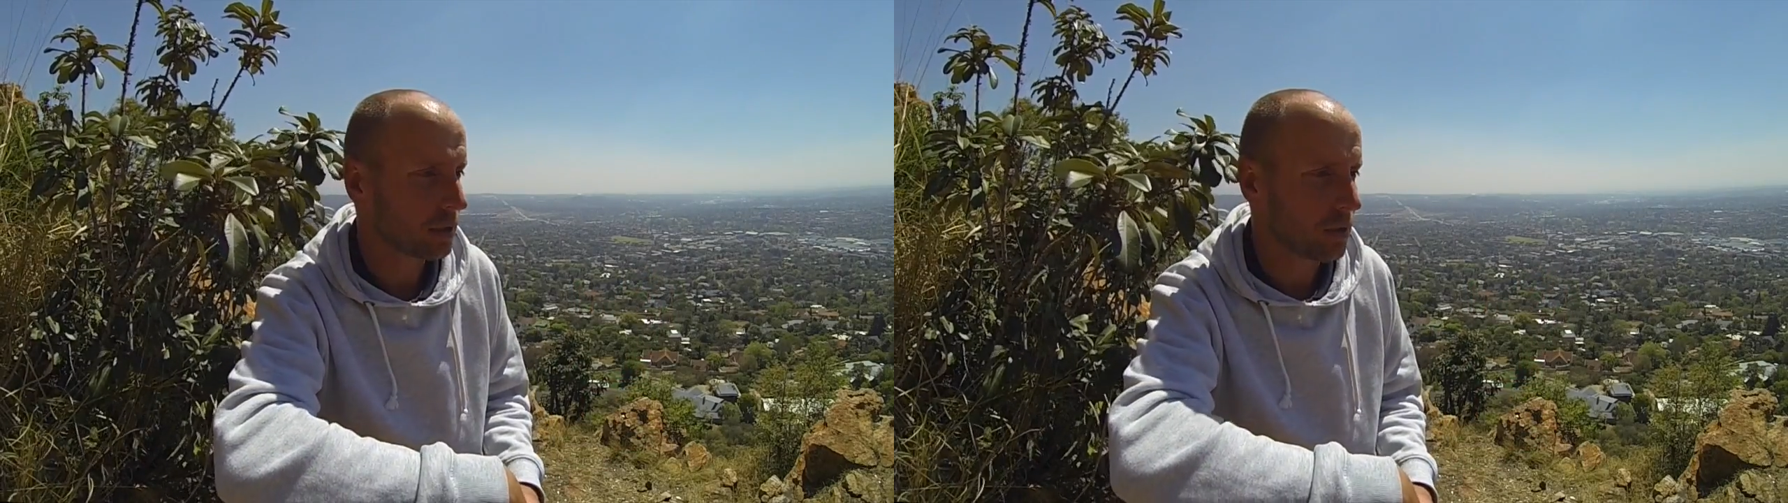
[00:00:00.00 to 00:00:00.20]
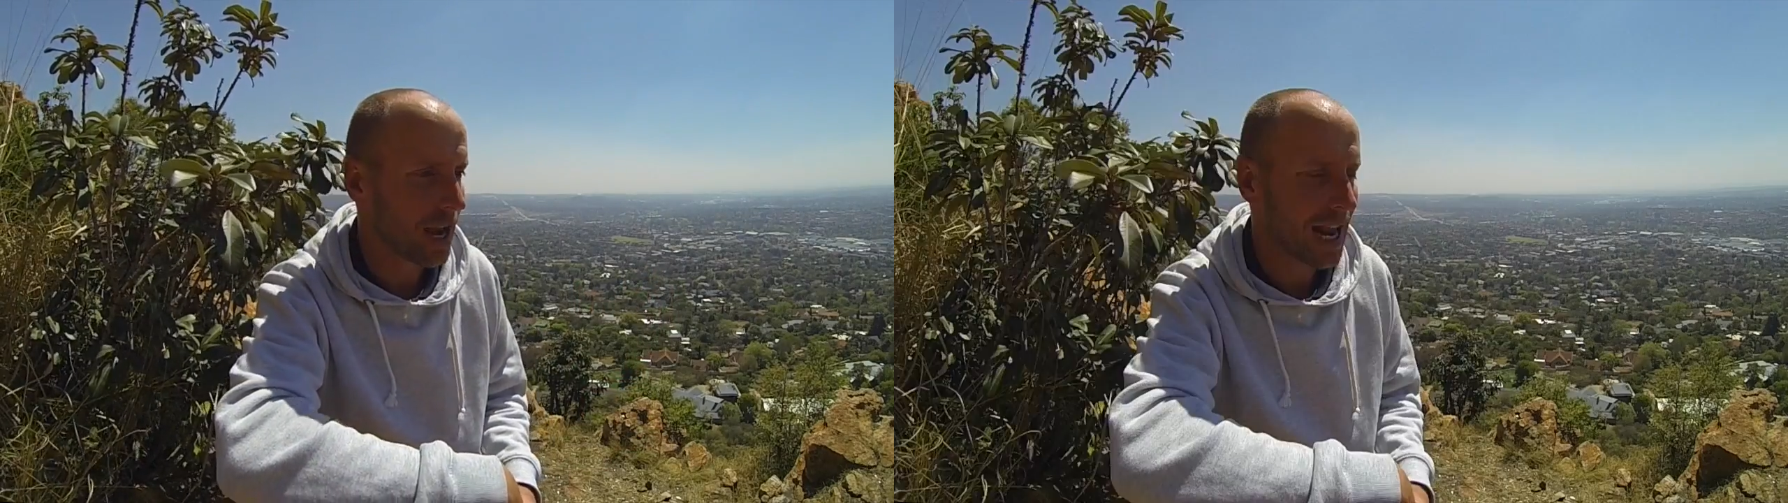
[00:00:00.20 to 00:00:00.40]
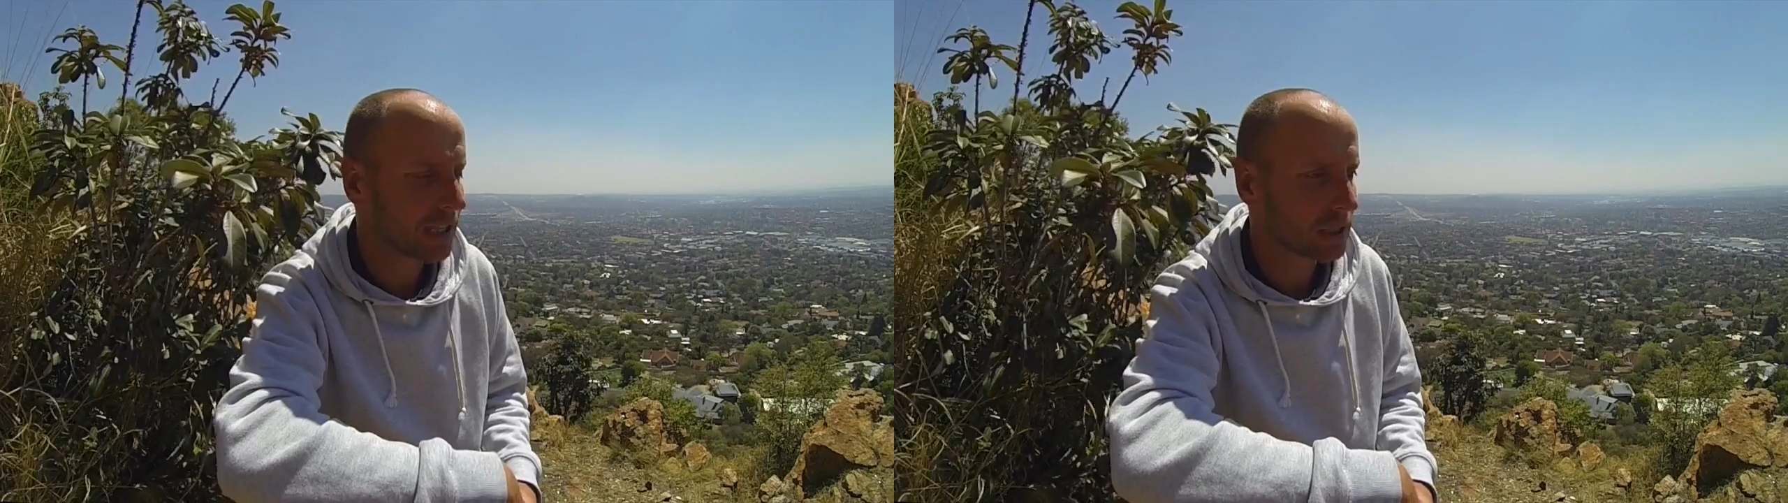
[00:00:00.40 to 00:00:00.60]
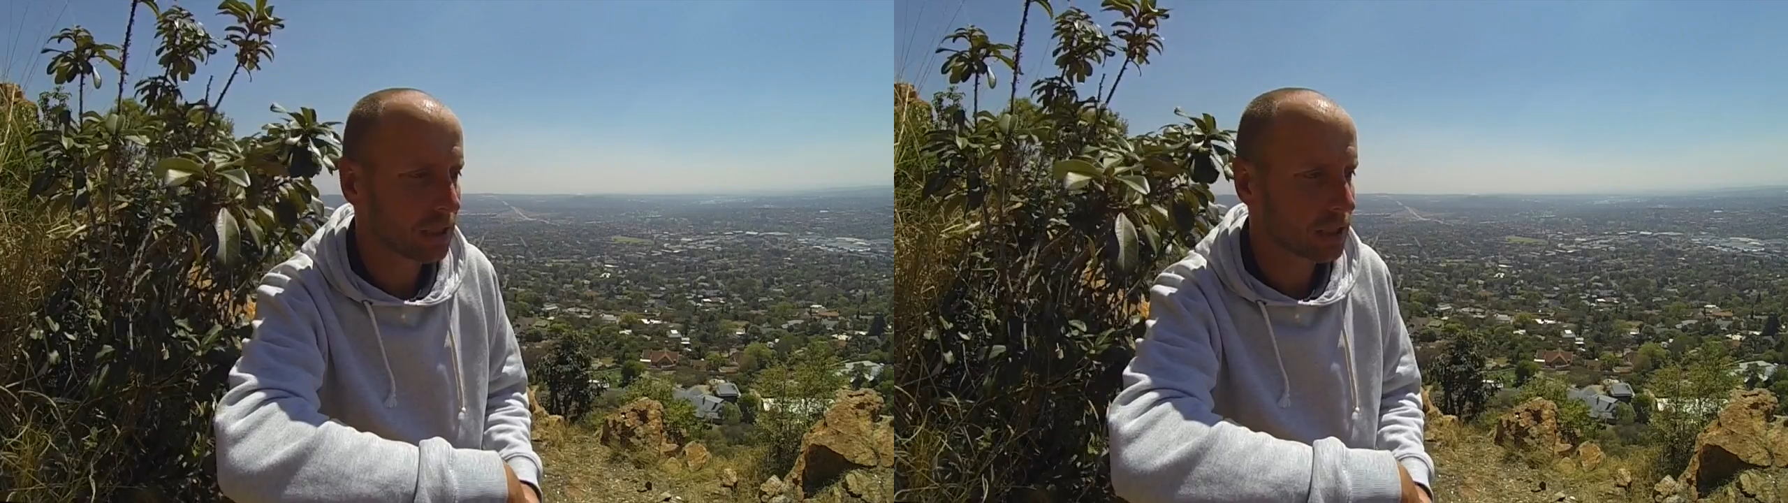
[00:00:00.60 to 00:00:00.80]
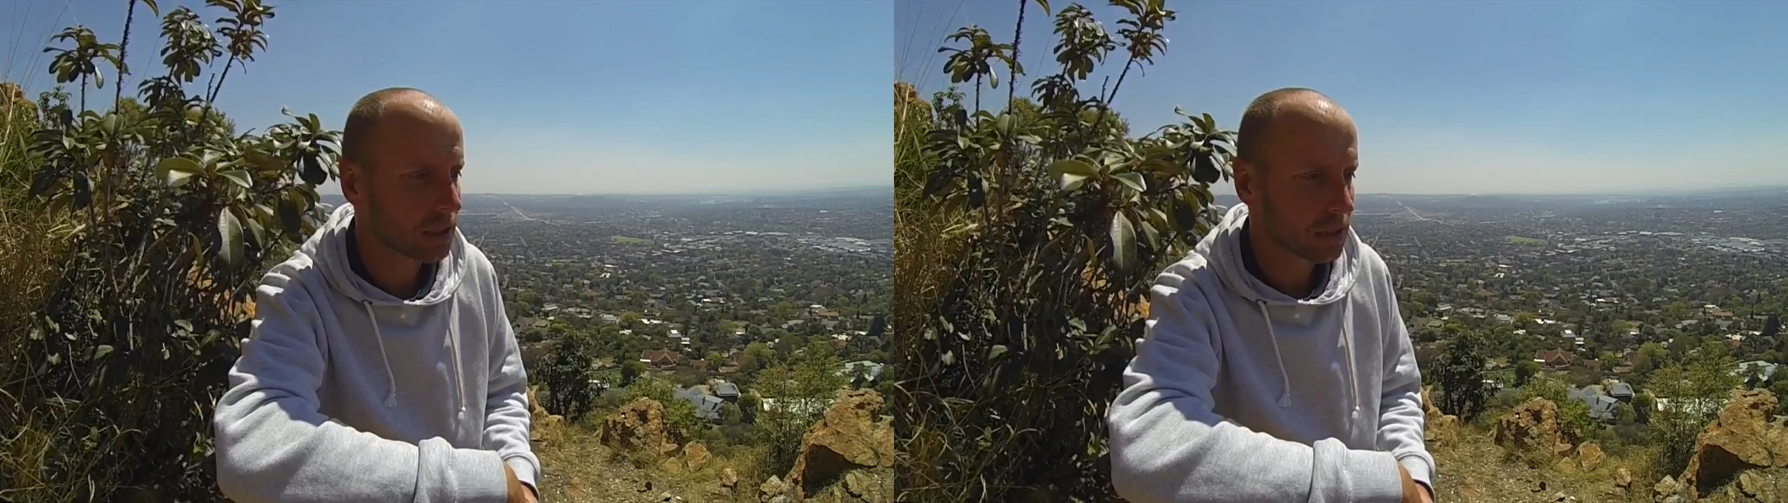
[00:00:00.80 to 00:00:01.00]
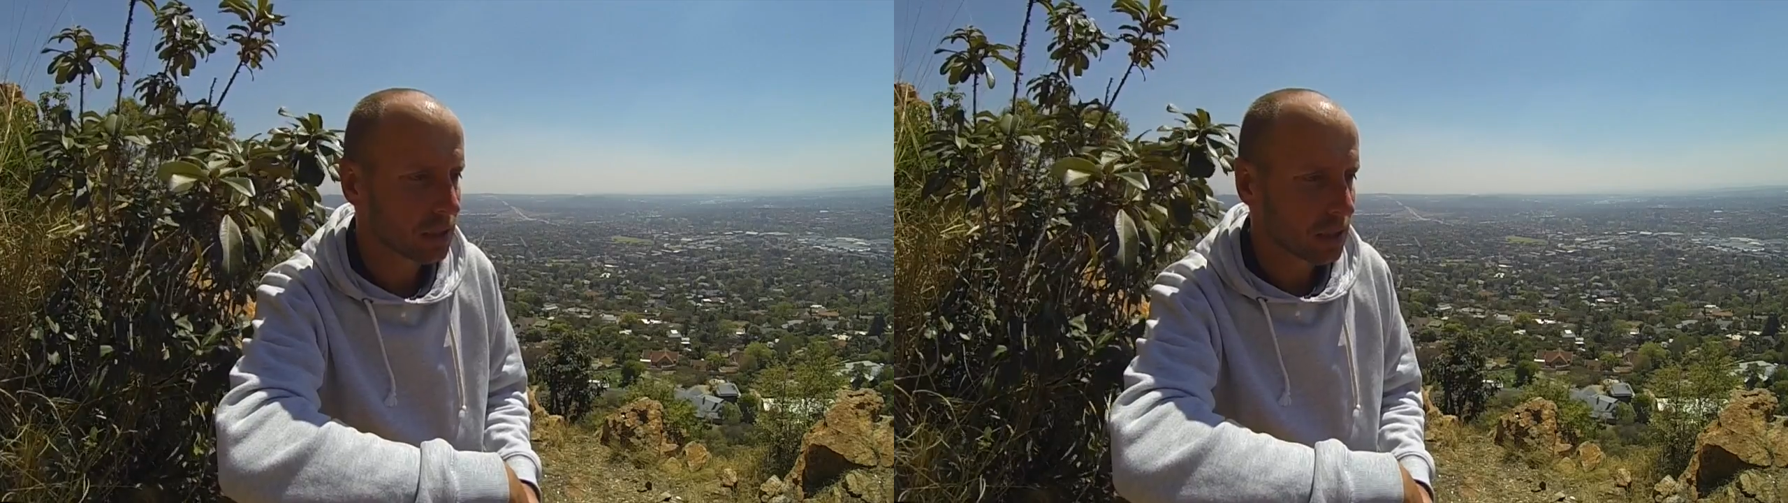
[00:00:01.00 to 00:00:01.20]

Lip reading: The reality is,